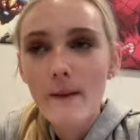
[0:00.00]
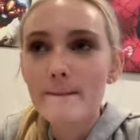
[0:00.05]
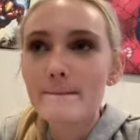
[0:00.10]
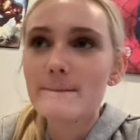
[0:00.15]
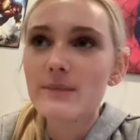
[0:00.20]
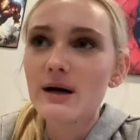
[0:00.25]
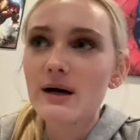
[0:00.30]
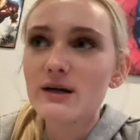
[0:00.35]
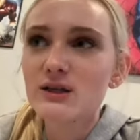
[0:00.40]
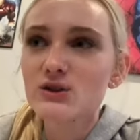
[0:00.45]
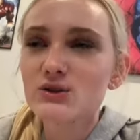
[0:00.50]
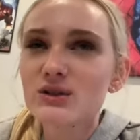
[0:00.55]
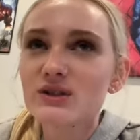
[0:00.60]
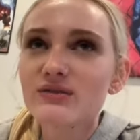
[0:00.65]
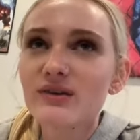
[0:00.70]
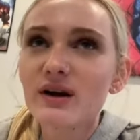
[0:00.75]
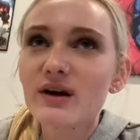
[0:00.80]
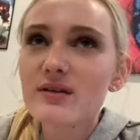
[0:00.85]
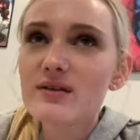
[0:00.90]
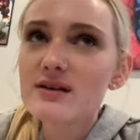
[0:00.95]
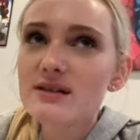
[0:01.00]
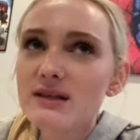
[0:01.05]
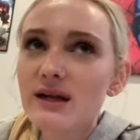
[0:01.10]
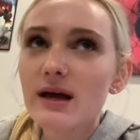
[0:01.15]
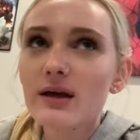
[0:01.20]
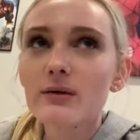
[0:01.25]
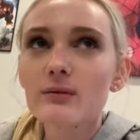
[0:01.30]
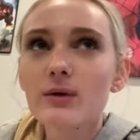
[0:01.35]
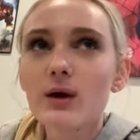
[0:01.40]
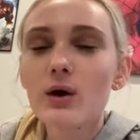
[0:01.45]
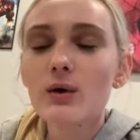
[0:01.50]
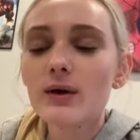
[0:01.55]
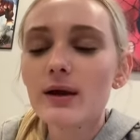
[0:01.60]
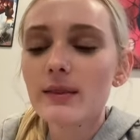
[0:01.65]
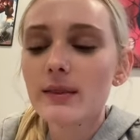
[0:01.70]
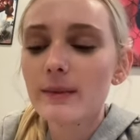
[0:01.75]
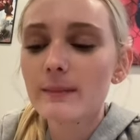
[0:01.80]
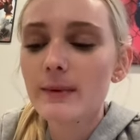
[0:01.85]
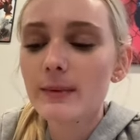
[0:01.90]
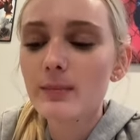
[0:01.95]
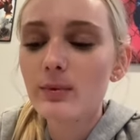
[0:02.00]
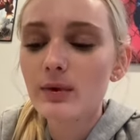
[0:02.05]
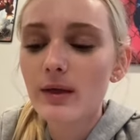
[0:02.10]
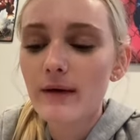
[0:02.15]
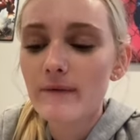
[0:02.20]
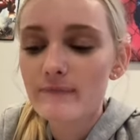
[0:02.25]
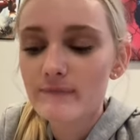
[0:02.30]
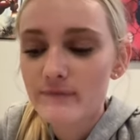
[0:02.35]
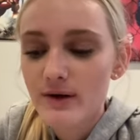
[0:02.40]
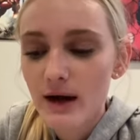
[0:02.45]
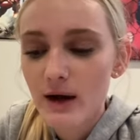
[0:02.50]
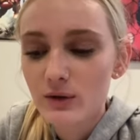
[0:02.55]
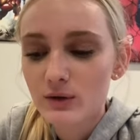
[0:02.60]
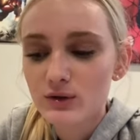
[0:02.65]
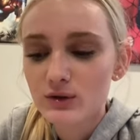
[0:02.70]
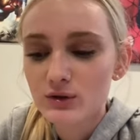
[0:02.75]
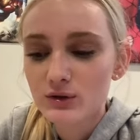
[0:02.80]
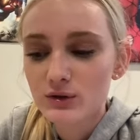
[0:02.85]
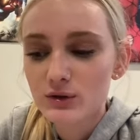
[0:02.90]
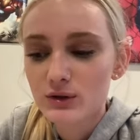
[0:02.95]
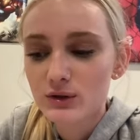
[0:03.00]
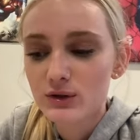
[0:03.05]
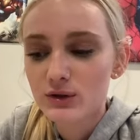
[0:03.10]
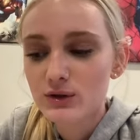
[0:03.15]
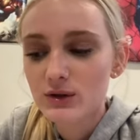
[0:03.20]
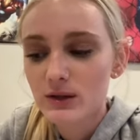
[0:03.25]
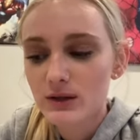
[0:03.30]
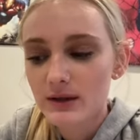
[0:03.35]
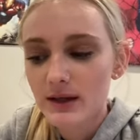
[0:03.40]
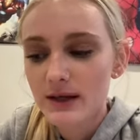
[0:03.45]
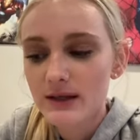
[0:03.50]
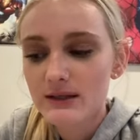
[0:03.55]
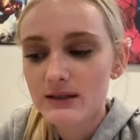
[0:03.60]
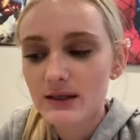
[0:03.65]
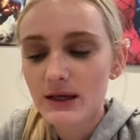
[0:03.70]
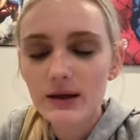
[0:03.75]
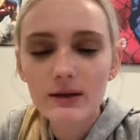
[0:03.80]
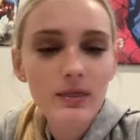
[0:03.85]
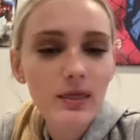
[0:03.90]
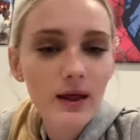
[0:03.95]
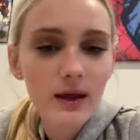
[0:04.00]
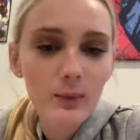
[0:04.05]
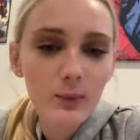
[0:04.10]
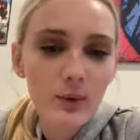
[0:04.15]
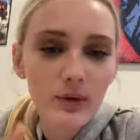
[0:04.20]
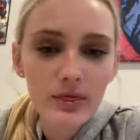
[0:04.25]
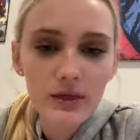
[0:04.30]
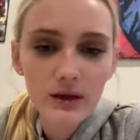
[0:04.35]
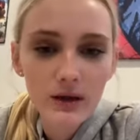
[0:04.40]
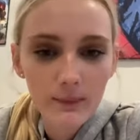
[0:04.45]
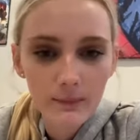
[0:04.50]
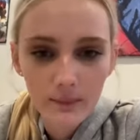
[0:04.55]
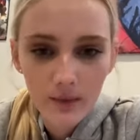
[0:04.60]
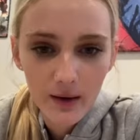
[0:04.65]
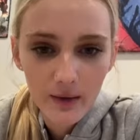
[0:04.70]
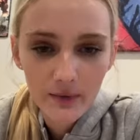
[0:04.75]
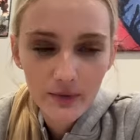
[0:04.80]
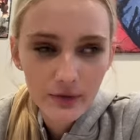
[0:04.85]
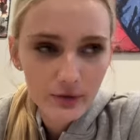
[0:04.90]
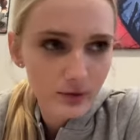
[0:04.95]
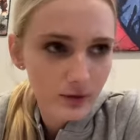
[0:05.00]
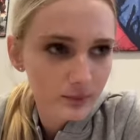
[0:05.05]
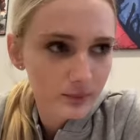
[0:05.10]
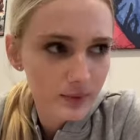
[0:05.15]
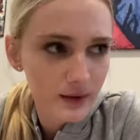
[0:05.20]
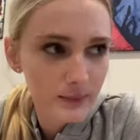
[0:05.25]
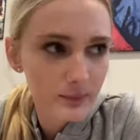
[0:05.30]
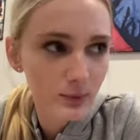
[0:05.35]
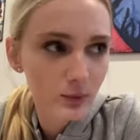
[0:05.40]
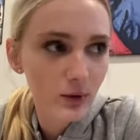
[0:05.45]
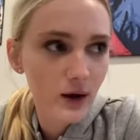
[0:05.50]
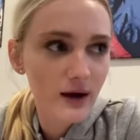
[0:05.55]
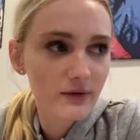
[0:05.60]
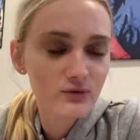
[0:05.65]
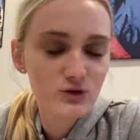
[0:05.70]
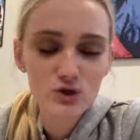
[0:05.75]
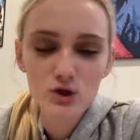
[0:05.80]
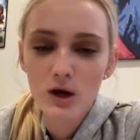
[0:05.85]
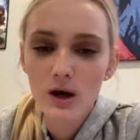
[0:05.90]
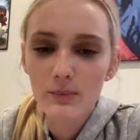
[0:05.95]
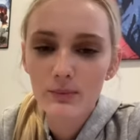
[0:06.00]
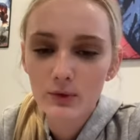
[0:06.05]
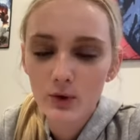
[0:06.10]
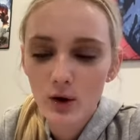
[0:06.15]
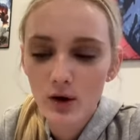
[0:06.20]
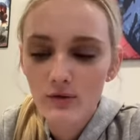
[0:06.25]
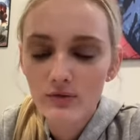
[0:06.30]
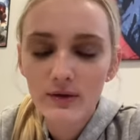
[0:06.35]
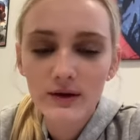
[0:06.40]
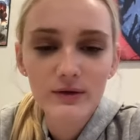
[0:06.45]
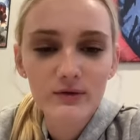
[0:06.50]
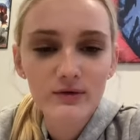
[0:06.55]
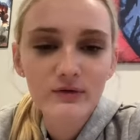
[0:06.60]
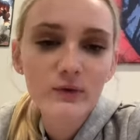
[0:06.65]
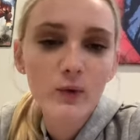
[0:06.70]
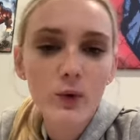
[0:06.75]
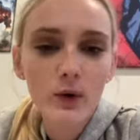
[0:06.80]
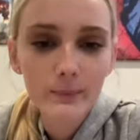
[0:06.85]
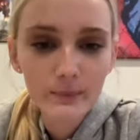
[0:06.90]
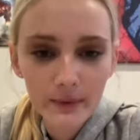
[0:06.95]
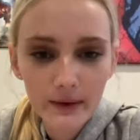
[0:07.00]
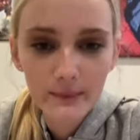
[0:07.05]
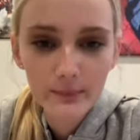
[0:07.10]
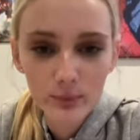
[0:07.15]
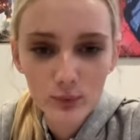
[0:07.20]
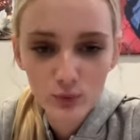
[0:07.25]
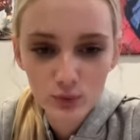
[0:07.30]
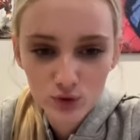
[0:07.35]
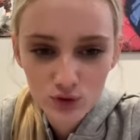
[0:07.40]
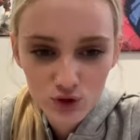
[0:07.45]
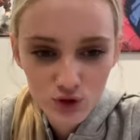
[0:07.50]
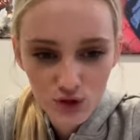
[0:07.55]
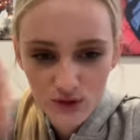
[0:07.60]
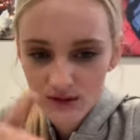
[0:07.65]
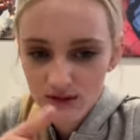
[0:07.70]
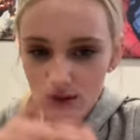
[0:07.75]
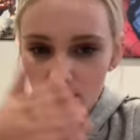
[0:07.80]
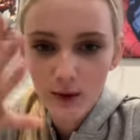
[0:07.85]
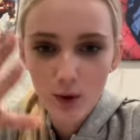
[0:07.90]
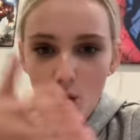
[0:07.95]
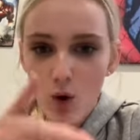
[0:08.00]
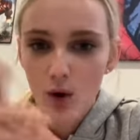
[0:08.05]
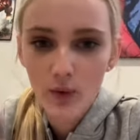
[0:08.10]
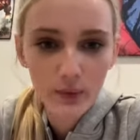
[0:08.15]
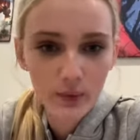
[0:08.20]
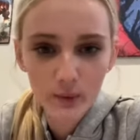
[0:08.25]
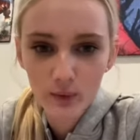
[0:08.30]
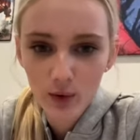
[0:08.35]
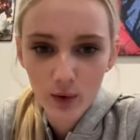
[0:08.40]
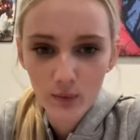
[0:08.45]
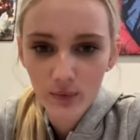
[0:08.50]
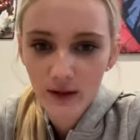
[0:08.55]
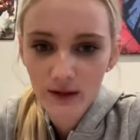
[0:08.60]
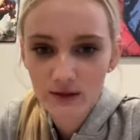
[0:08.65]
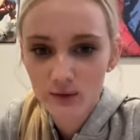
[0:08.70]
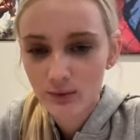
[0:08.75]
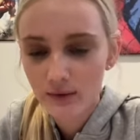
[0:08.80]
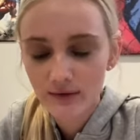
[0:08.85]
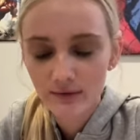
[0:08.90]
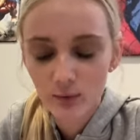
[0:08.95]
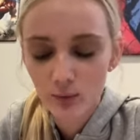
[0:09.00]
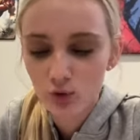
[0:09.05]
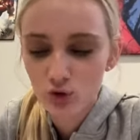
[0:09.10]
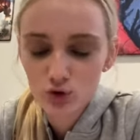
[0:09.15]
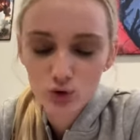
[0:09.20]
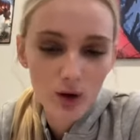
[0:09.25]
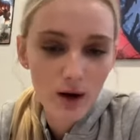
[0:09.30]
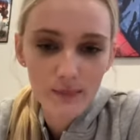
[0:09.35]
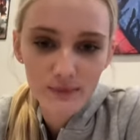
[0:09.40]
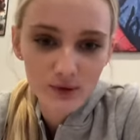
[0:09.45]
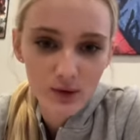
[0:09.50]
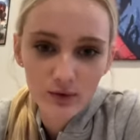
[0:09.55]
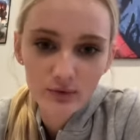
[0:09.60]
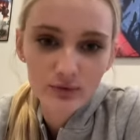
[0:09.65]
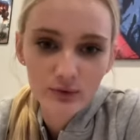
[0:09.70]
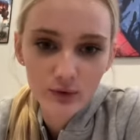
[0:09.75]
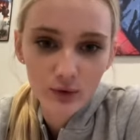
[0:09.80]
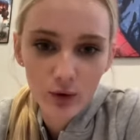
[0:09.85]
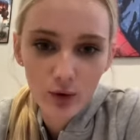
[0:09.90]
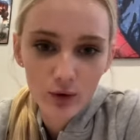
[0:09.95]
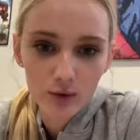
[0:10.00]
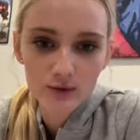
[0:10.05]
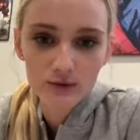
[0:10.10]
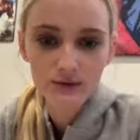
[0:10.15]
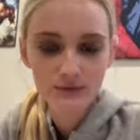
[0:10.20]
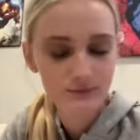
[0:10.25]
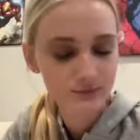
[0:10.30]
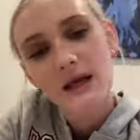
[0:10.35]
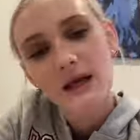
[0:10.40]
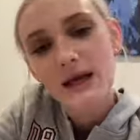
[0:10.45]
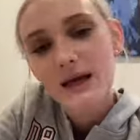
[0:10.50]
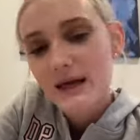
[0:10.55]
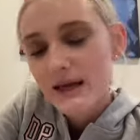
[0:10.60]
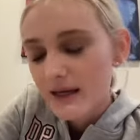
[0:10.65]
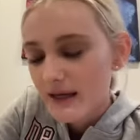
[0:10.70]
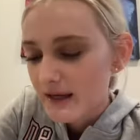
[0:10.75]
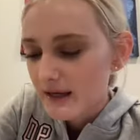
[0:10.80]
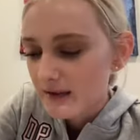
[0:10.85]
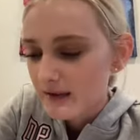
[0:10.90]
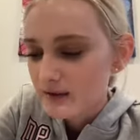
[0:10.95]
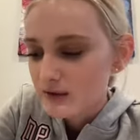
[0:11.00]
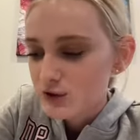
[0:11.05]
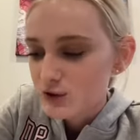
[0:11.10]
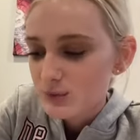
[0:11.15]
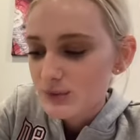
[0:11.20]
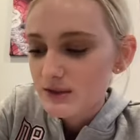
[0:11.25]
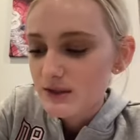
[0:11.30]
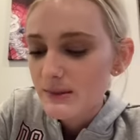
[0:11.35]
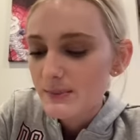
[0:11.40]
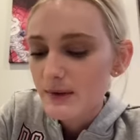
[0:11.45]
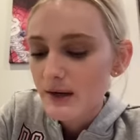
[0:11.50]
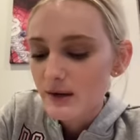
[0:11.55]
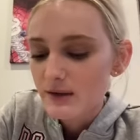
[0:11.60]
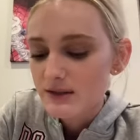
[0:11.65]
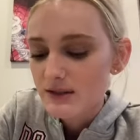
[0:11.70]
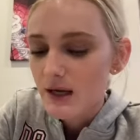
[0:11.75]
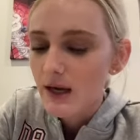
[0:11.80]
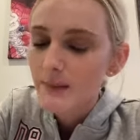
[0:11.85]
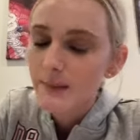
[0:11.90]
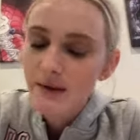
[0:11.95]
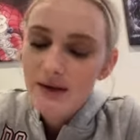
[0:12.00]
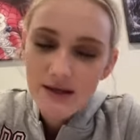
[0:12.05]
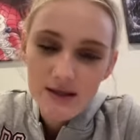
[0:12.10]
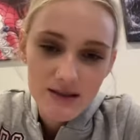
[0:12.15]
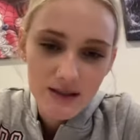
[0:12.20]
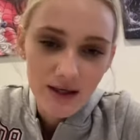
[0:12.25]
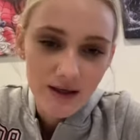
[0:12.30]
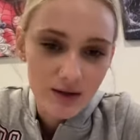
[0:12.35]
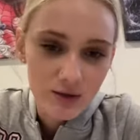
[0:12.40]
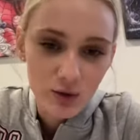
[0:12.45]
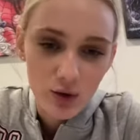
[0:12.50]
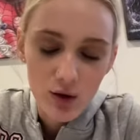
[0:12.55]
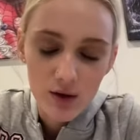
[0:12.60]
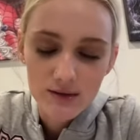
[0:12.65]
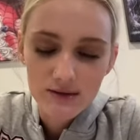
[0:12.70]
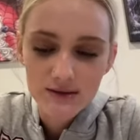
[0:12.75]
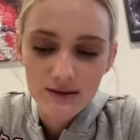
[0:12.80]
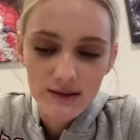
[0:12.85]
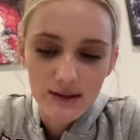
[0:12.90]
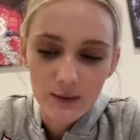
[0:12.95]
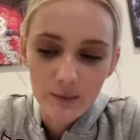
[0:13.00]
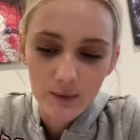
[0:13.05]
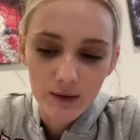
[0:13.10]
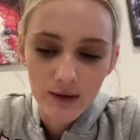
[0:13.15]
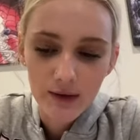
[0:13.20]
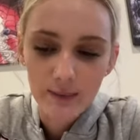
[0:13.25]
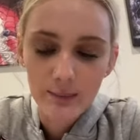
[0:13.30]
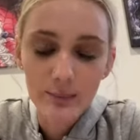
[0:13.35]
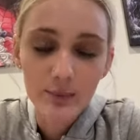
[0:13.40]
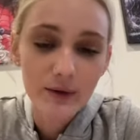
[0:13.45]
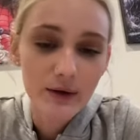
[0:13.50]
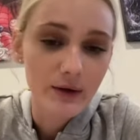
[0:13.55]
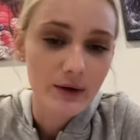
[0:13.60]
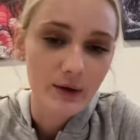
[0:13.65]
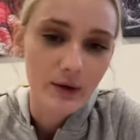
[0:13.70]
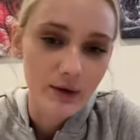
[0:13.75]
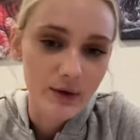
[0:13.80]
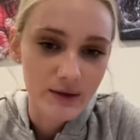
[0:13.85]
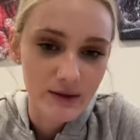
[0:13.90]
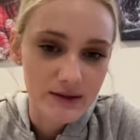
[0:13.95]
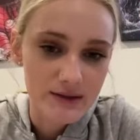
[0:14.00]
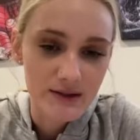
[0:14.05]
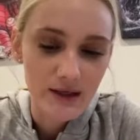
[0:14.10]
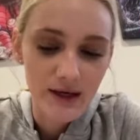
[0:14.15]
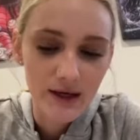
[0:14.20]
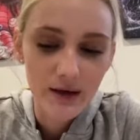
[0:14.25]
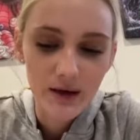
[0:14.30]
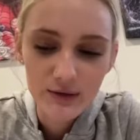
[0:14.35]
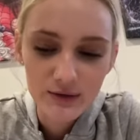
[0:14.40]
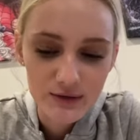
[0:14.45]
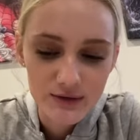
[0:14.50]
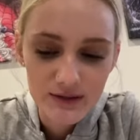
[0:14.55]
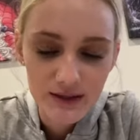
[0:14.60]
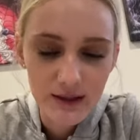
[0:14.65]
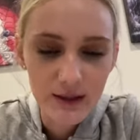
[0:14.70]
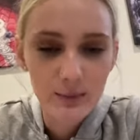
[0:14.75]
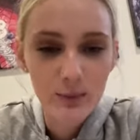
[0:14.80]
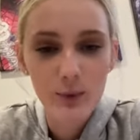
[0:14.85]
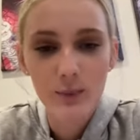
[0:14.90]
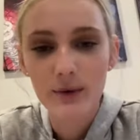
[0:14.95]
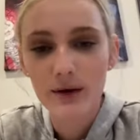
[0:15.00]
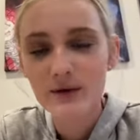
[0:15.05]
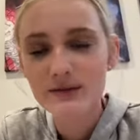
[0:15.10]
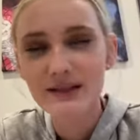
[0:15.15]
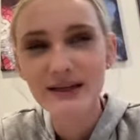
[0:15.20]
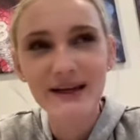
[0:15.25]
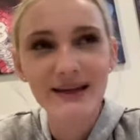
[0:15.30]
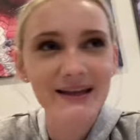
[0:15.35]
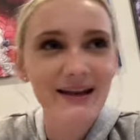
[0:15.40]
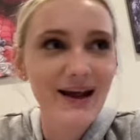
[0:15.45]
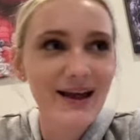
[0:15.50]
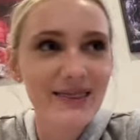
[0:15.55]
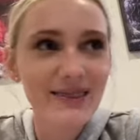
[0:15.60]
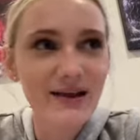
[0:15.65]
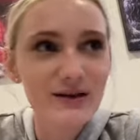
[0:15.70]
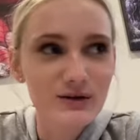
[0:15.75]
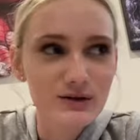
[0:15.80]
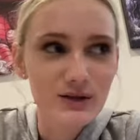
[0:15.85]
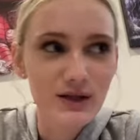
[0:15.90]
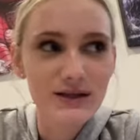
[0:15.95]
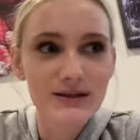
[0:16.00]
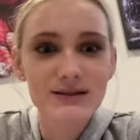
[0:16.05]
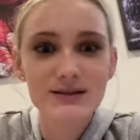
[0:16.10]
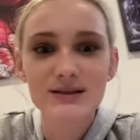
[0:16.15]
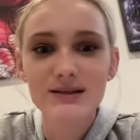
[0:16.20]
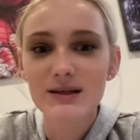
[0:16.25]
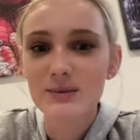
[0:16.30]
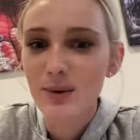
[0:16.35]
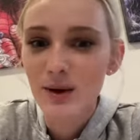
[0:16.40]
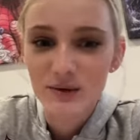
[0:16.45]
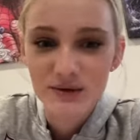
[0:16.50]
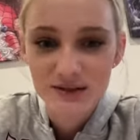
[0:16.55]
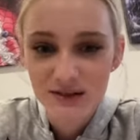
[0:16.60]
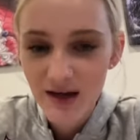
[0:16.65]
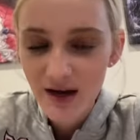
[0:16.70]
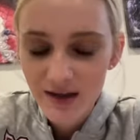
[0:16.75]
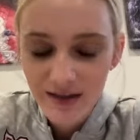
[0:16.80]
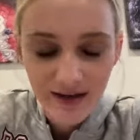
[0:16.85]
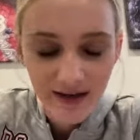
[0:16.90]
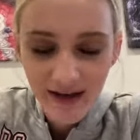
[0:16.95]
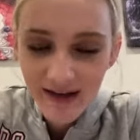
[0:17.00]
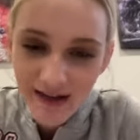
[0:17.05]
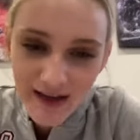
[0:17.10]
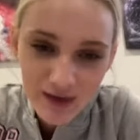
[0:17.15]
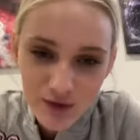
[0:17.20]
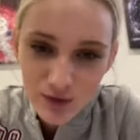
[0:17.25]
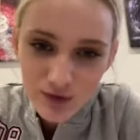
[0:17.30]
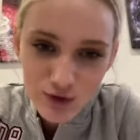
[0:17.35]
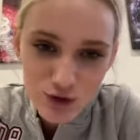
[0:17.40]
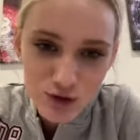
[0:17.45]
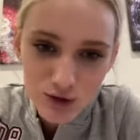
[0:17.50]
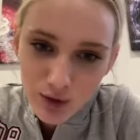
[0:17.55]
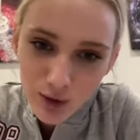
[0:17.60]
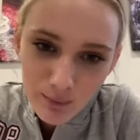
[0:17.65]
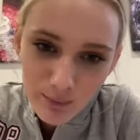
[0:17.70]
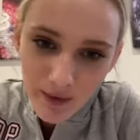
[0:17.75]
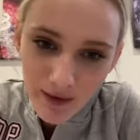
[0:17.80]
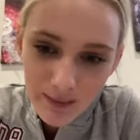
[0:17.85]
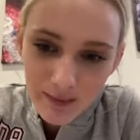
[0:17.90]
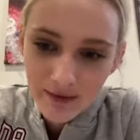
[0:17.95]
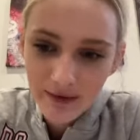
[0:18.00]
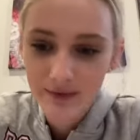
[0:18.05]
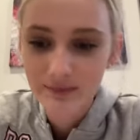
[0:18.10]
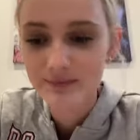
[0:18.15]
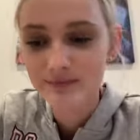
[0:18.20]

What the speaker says: But she was found on the side of the road, and the people that found her, they said, like, within a month, people have dropped off, like, 4 pit bulls just, like, on the road. That's where everyone drops off their dogs. And she was sleeping outside because they had dogs, and they didn't want to, like, bring her inside. Understandable. But I was like, I cannot let her, like, sleep outside. Like, I can't do that. She's a little baby.